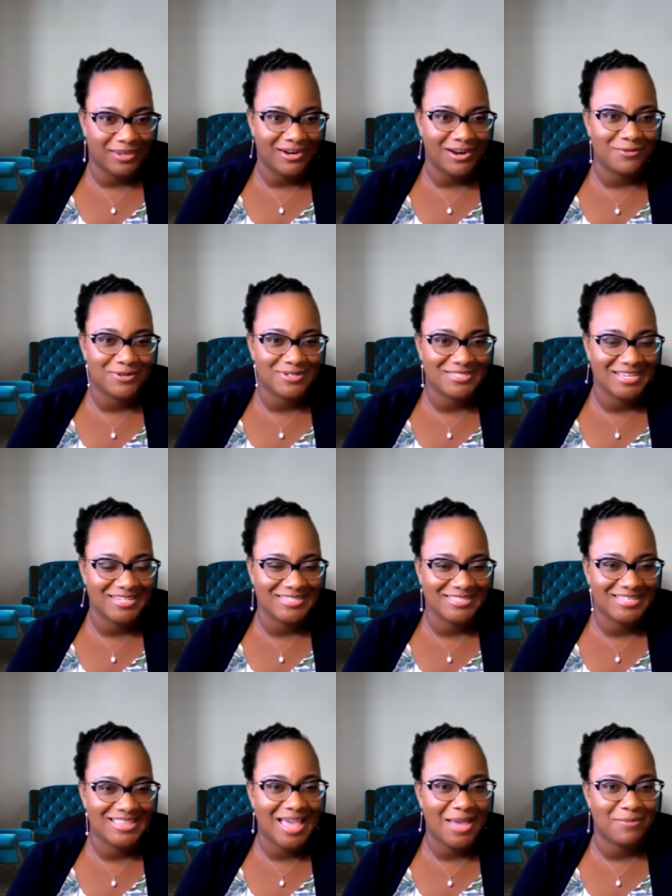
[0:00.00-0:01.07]
And I would say to
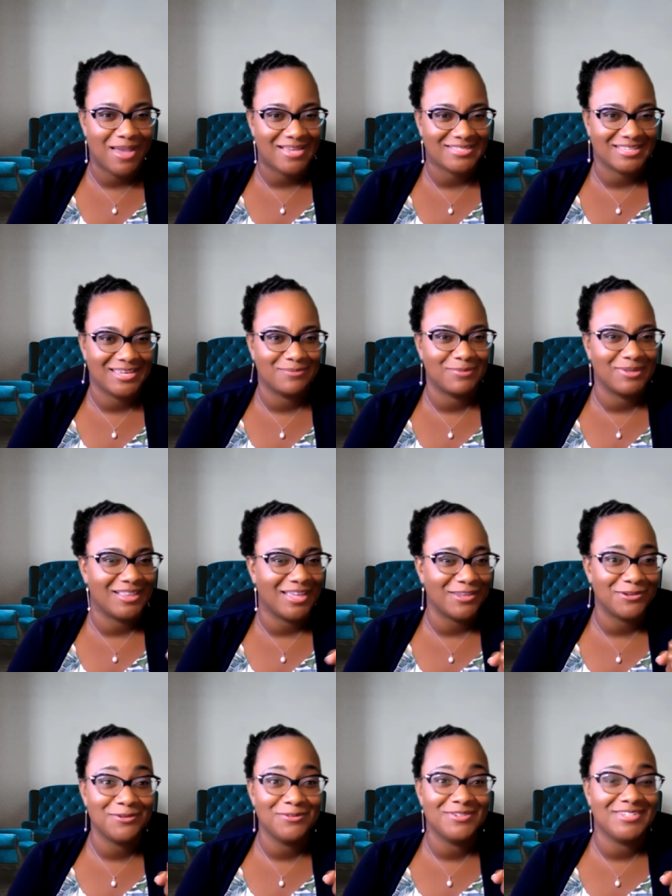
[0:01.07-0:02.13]
that past Kimmie, like,
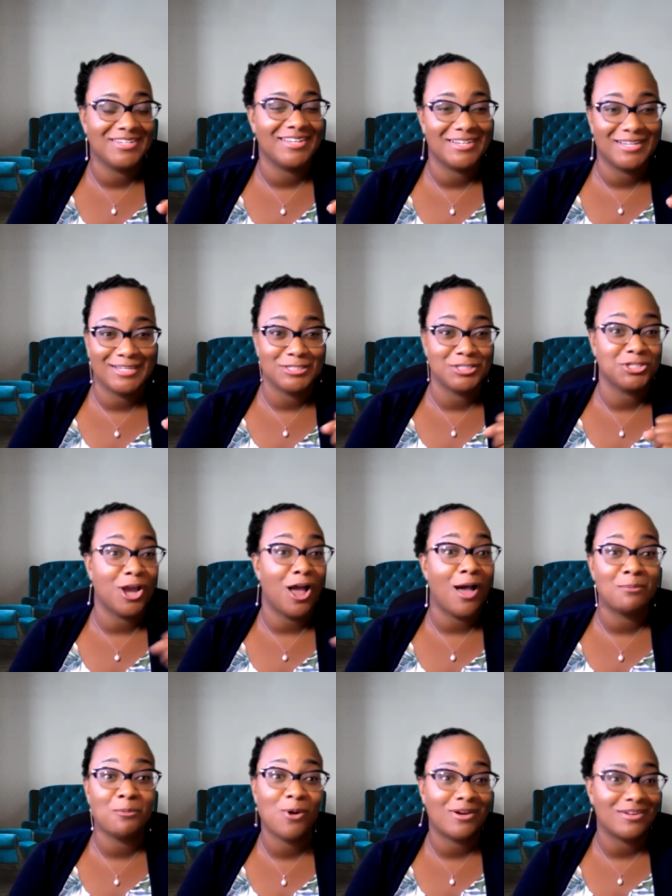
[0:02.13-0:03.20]
you did a
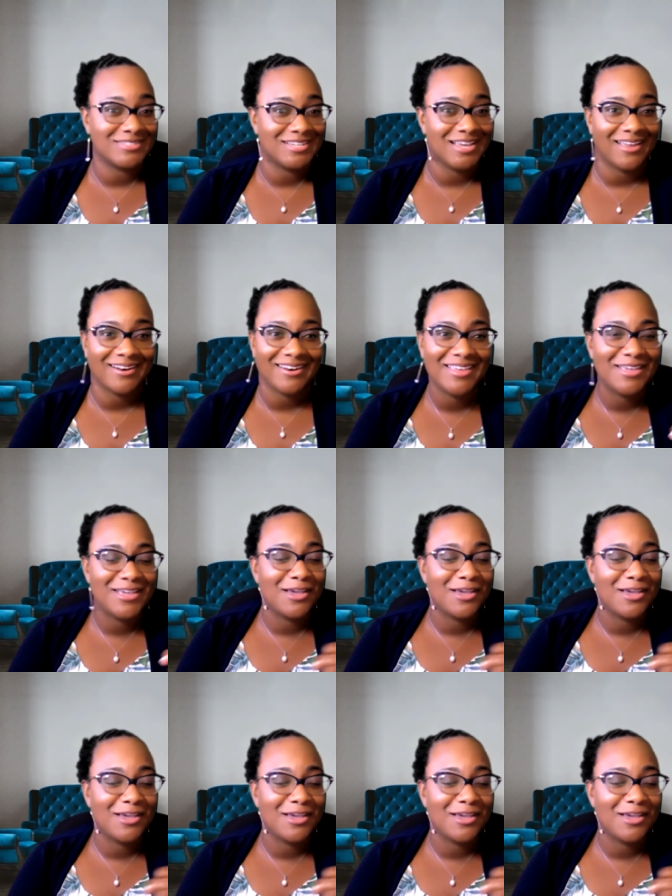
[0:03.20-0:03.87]
job well done.